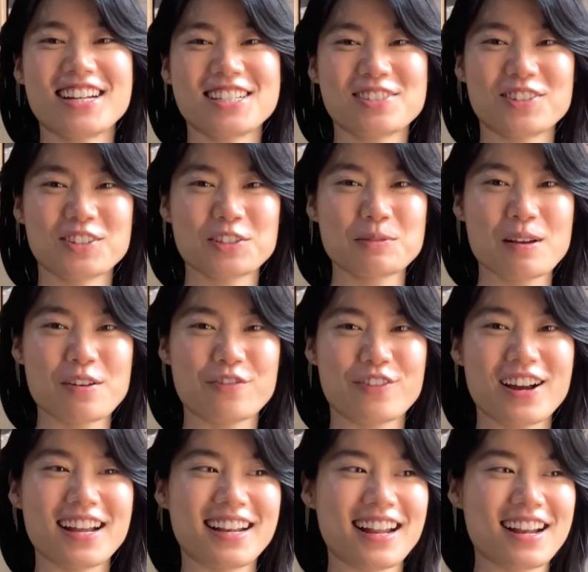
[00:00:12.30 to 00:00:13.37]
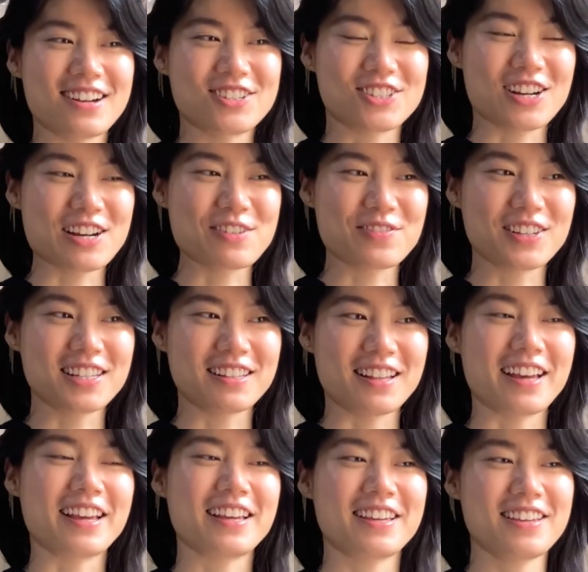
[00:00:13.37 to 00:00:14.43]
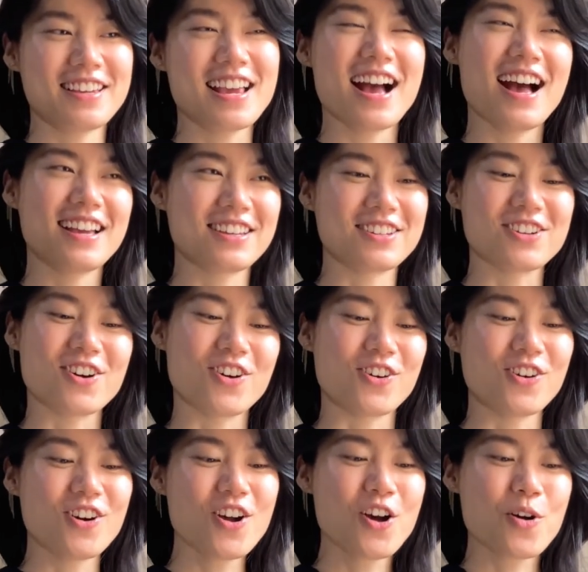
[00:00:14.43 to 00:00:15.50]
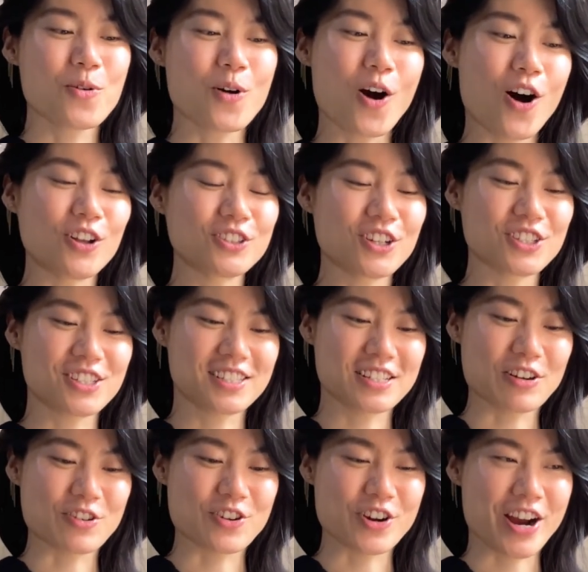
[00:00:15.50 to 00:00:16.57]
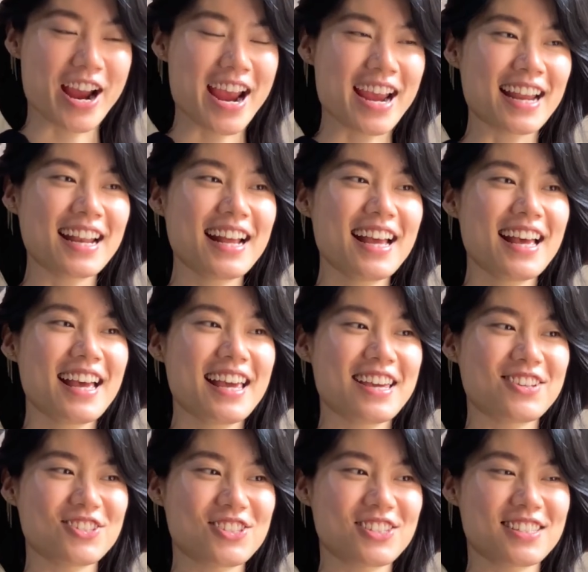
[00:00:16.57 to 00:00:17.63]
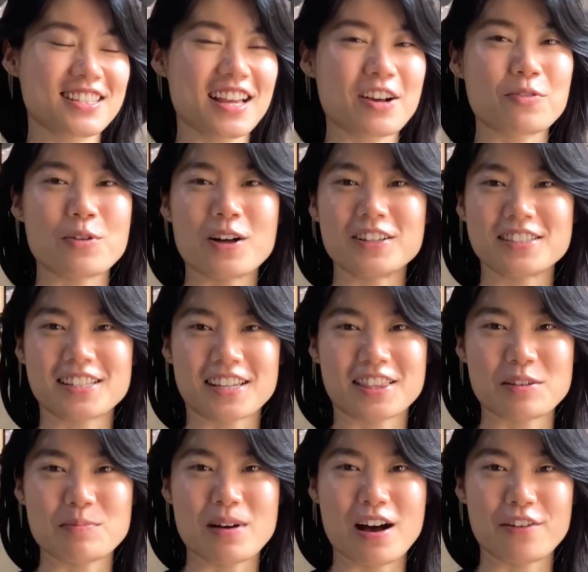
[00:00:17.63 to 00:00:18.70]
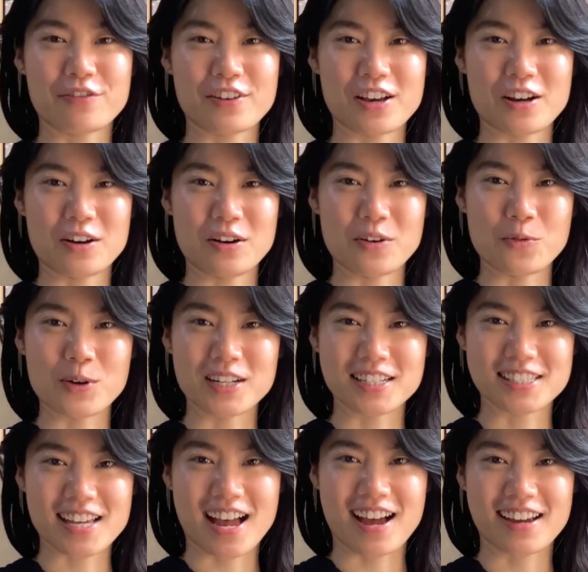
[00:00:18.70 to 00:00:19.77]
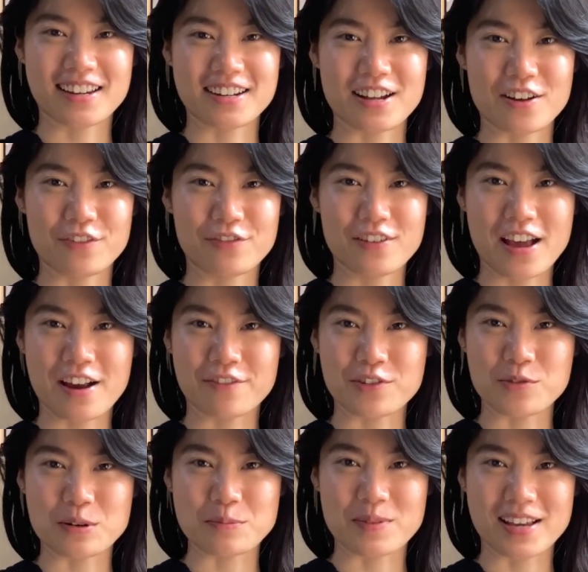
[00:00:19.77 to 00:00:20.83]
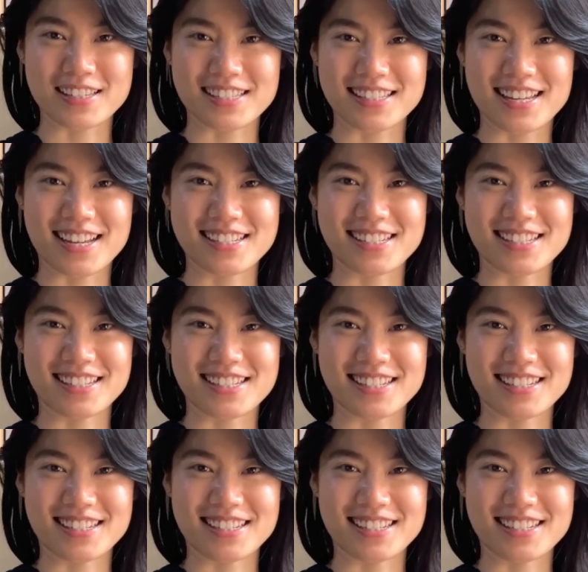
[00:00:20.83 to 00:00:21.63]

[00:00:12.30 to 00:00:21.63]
I spoke to my friend and I was trying to be like, yeah, we're all not just our grade, he was just like, well, it's like the mafia. When it's high enough, everyone pays attention.